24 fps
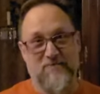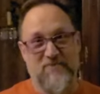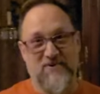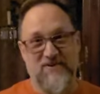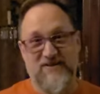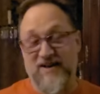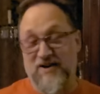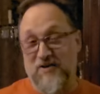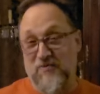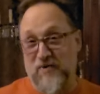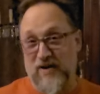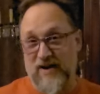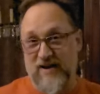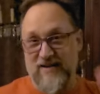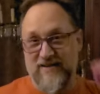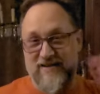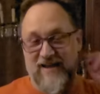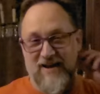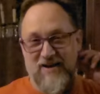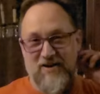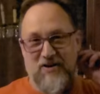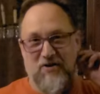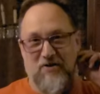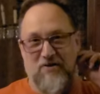be celebrating
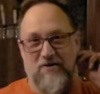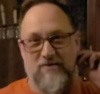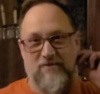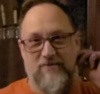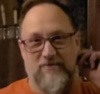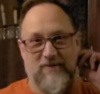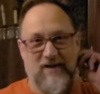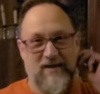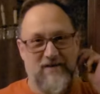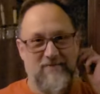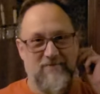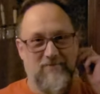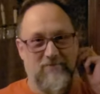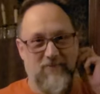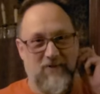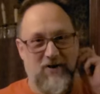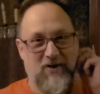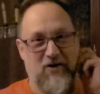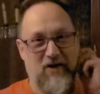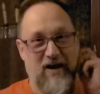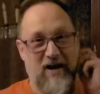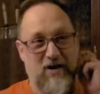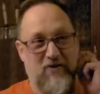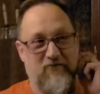the ten year ten
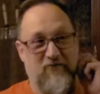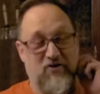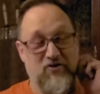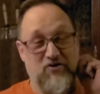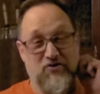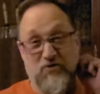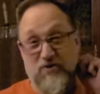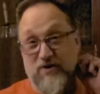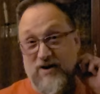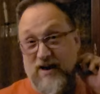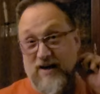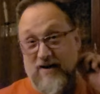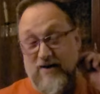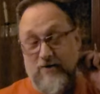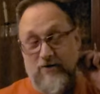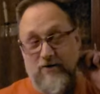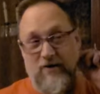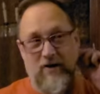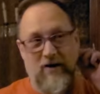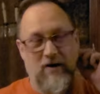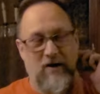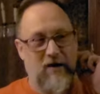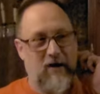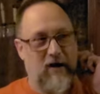year anniversary
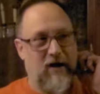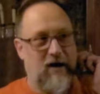now.